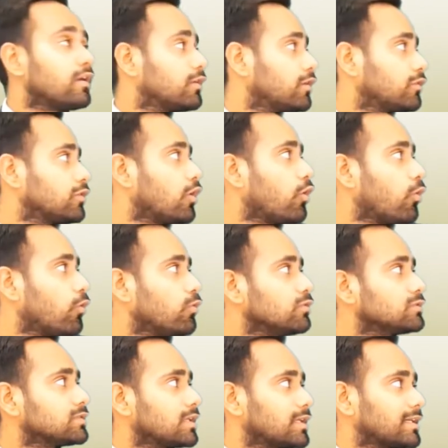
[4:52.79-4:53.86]
Now the whole
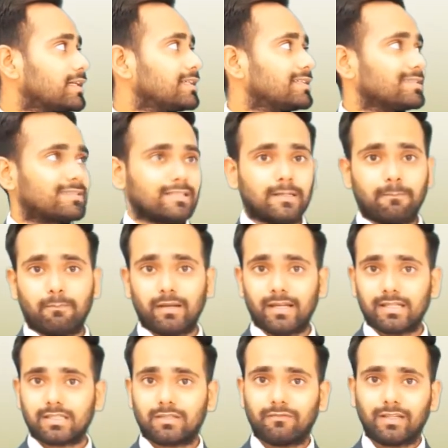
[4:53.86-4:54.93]
circuit is
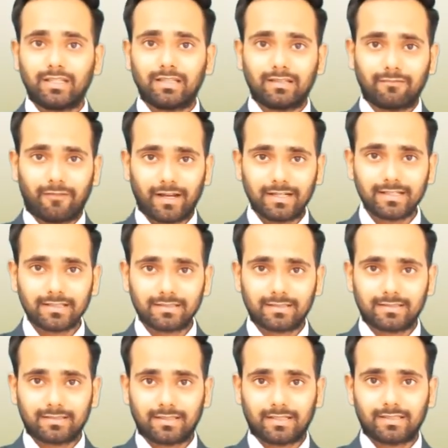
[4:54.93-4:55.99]
replaced with one
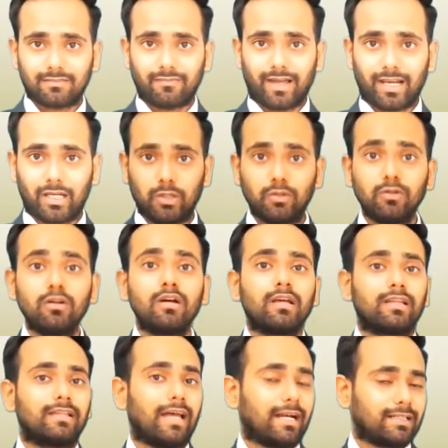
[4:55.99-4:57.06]
resistance value,
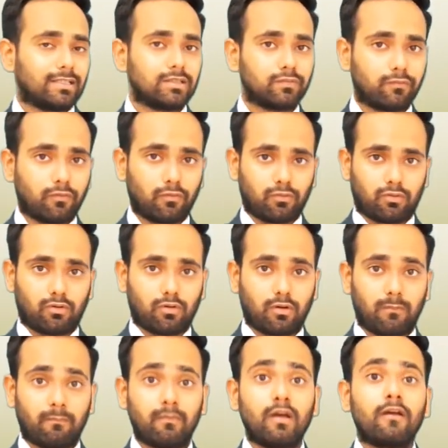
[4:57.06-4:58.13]
that is 4
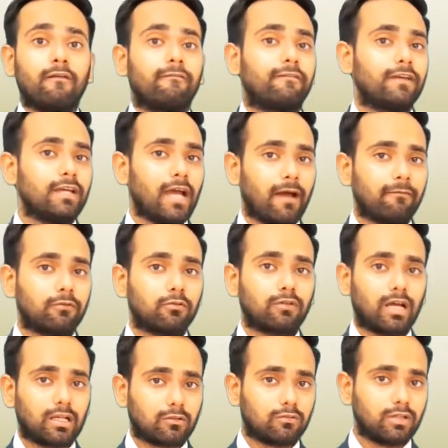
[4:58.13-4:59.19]
ohm. We have to
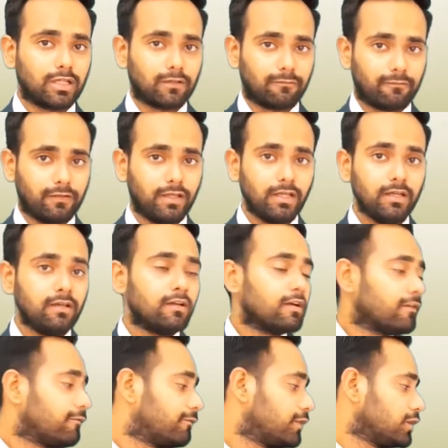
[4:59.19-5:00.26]
calculate V.
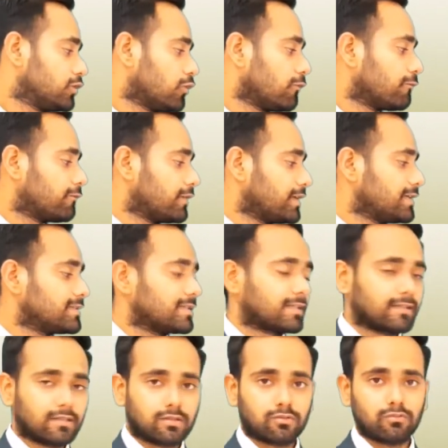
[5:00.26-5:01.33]
We know V is
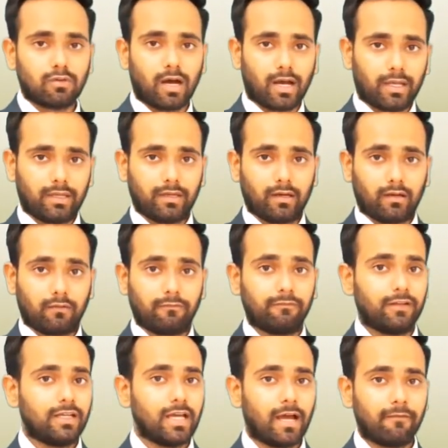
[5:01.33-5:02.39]
equals to IR.
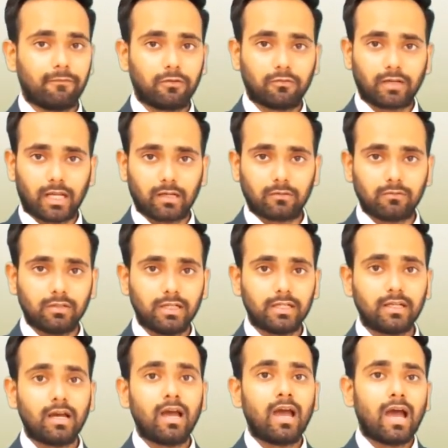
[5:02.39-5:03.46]
We have to
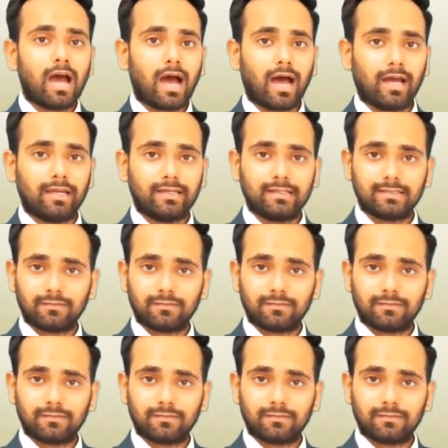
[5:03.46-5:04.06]
calculate I is